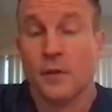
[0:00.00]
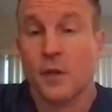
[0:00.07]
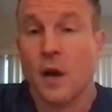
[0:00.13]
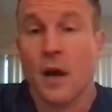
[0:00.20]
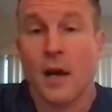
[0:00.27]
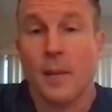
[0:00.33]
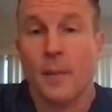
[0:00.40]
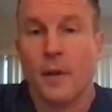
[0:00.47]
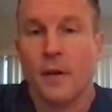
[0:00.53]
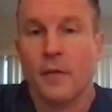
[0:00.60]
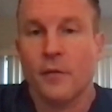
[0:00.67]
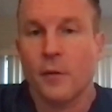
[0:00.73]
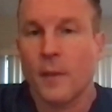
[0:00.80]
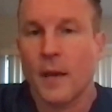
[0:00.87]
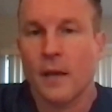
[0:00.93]
on time, and
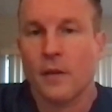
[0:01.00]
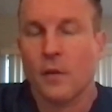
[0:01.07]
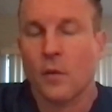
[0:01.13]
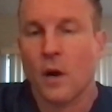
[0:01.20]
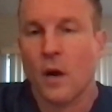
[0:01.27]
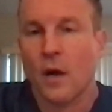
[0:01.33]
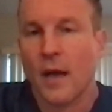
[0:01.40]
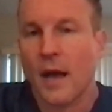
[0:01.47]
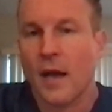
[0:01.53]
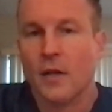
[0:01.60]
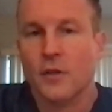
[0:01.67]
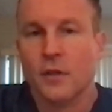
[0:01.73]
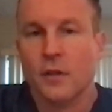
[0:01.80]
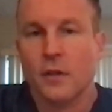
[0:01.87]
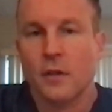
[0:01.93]
if you make the wrong
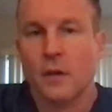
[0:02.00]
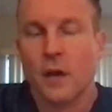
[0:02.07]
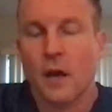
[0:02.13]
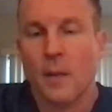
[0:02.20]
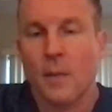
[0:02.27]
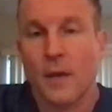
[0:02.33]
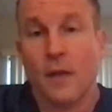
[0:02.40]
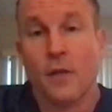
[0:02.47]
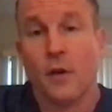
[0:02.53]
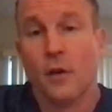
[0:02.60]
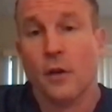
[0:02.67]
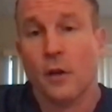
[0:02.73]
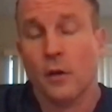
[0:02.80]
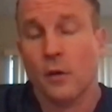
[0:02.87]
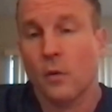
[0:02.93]
action, um, either
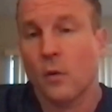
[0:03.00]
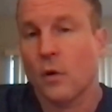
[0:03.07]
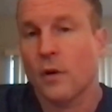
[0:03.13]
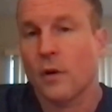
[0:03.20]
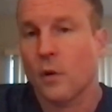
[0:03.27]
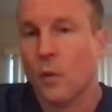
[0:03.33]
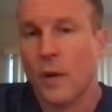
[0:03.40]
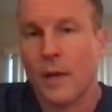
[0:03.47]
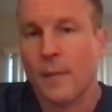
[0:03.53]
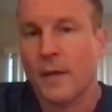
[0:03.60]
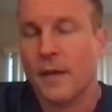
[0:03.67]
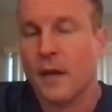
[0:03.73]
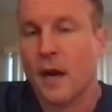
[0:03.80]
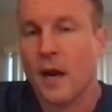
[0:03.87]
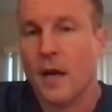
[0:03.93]
you or your
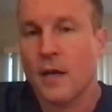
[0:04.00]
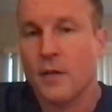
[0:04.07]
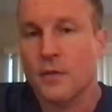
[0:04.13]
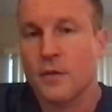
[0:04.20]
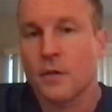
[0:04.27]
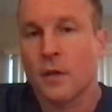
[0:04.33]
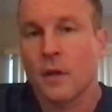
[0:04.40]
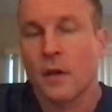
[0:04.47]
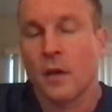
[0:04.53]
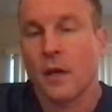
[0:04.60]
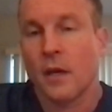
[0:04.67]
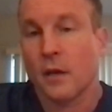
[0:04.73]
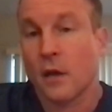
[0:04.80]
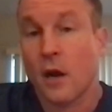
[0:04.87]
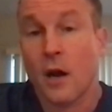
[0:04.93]
wingman dies
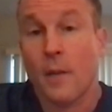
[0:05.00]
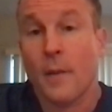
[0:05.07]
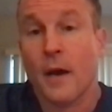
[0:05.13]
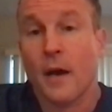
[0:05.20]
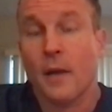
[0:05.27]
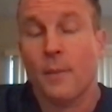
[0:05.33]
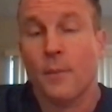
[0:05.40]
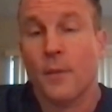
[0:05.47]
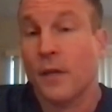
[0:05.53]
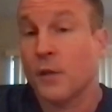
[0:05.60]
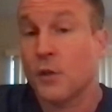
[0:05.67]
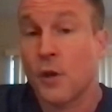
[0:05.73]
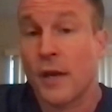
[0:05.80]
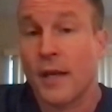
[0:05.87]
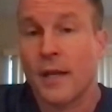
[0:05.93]
in combat,
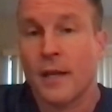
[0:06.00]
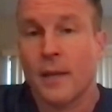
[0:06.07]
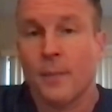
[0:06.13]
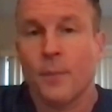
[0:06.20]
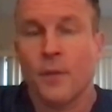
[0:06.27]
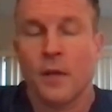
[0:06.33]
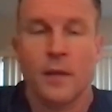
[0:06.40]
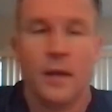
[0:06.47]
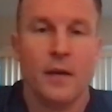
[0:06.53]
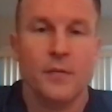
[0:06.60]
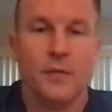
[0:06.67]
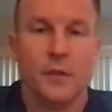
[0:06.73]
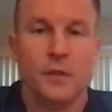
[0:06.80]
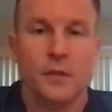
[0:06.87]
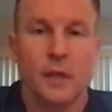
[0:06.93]
in training, in the
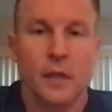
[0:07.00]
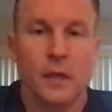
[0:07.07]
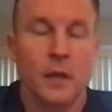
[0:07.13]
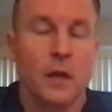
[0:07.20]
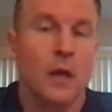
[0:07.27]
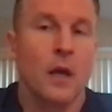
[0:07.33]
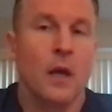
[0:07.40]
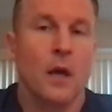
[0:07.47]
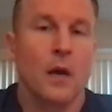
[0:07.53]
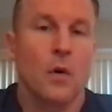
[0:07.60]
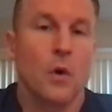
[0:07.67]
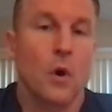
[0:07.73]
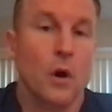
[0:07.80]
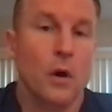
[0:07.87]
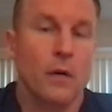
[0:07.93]
F 16,
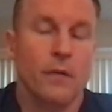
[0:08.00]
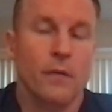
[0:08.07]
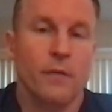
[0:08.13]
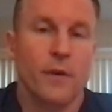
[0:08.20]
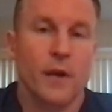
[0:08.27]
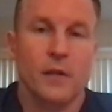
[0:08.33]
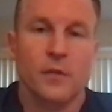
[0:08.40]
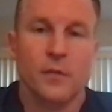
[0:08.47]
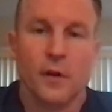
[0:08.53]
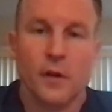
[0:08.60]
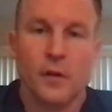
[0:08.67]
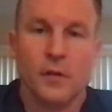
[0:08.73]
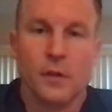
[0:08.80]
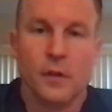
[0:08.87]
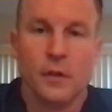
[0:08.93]
or vice
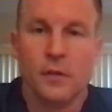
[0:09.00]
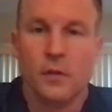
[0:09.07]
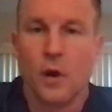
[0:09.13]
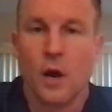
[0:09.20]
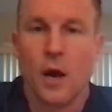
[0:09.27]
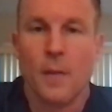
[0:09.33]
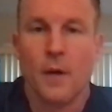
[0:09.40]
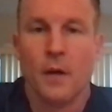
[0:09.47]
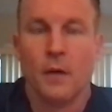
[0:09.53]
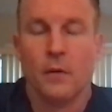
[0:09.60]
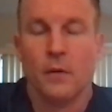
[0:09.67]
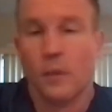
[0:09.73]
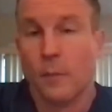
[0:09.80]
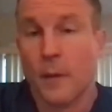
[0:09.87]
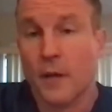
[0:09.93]
versa, in
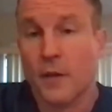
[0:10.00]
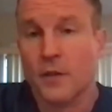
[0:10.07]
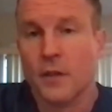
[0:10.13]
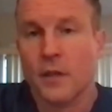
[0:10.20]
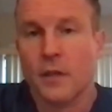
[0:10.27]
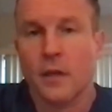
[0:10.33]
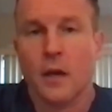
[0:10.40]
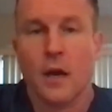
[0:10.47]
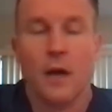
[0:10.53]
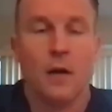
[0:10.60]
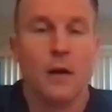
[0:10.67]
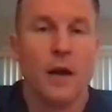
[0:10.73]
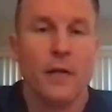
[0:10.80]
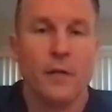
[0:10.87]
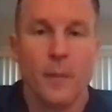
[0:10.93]
trauma, your patient can die
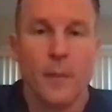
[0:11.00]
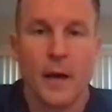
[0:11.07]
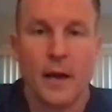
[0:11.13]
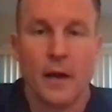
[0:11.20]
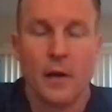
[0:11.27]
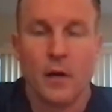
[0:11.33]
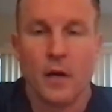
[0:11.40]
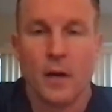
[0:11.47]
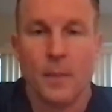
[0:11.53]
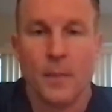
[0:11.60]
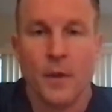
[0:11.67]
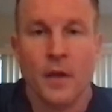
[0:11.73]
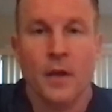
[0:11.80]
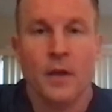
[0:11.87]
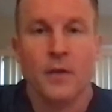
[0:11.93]
or have a bad outcome.
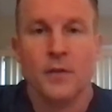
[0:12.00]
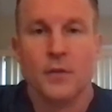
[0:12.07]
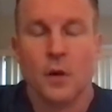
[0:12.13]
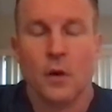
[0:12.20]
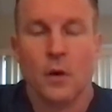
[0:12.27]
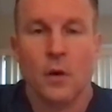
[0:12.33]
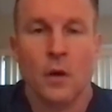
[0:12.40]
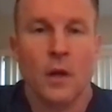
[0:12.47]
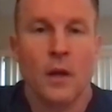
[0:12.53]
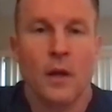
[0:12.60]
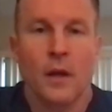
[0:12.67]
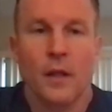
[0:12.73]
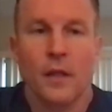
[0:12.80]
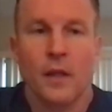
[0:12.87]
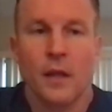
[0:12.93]
So
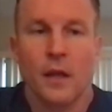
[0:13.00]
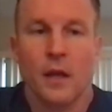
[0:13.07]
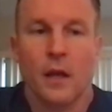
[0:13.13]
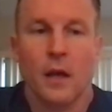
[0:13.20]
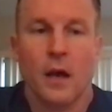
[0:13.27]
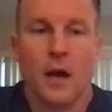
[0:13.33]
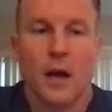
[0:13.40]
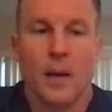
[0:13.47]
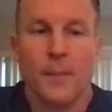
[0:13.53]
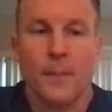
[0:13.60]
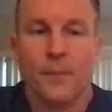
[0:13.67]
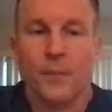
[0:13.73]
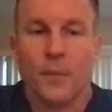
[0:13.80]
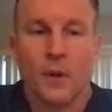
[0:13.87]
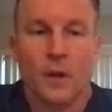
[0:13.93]
the um,